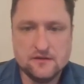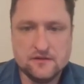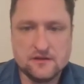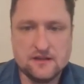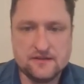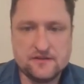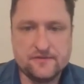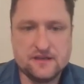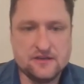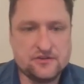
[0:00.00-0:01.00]
The
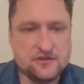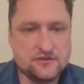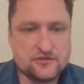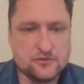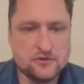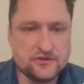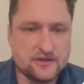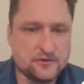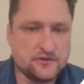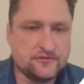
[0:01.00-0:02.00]
classification underscores
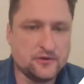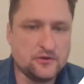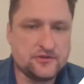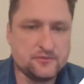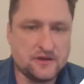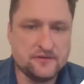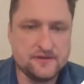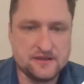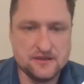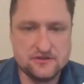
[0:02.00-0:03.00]
how diverse
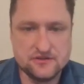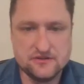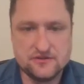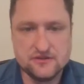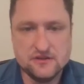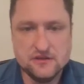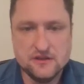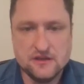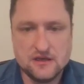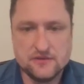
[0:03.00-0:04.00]
modifications
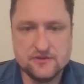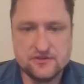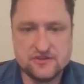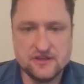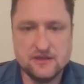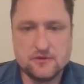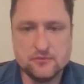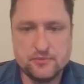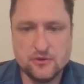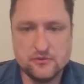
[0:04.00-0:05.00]
of the same
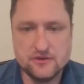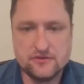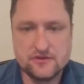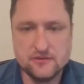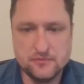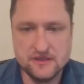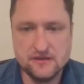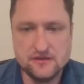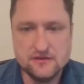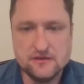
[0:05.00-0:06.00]
components can
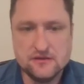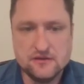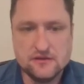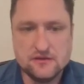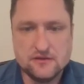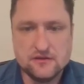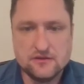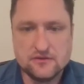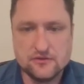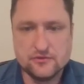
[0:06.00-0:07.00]
be.
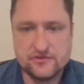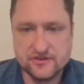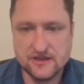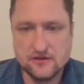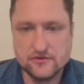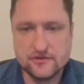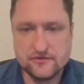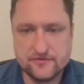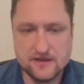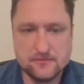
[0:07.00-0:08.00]
So cells,
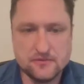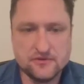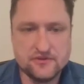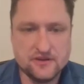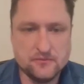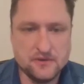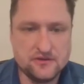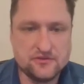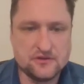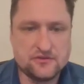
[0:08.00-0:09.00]
fibers, and
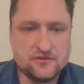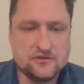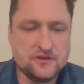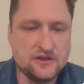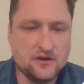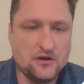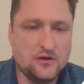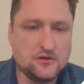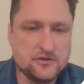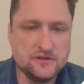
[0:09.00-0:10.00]
matrix, they
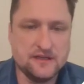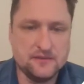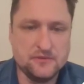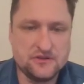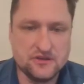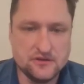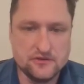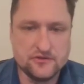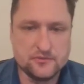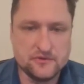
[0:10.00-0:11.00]
all create
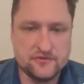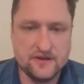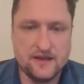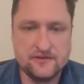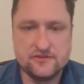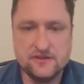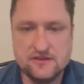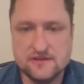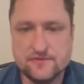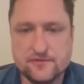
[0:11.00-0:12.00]
materials with vastly
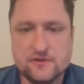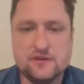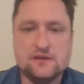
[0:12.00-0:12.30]
different